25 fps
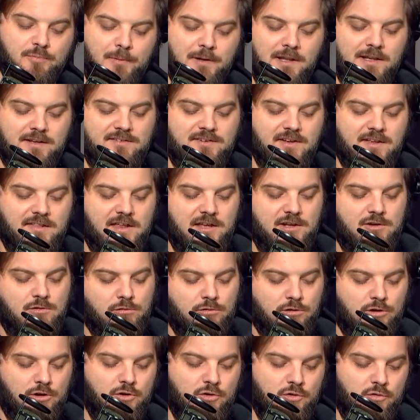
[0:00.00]
But let's say that
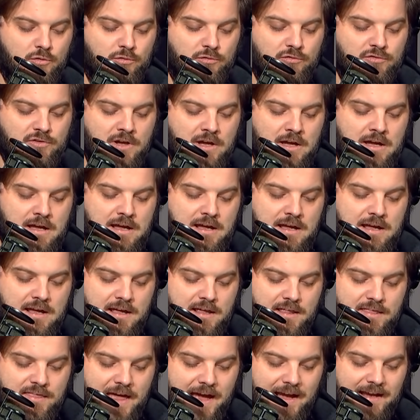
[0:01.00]
you lose
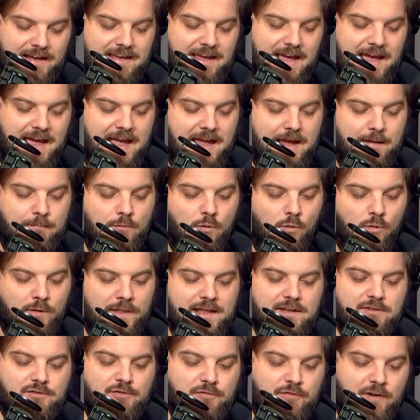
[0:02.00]
that game, well,
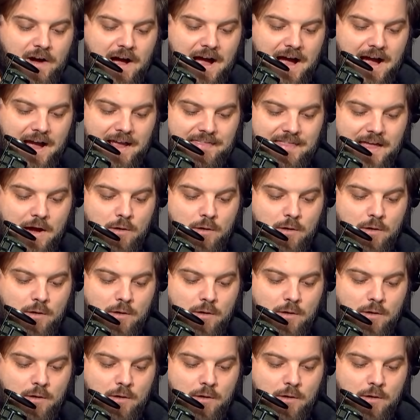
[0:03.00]
that's fine.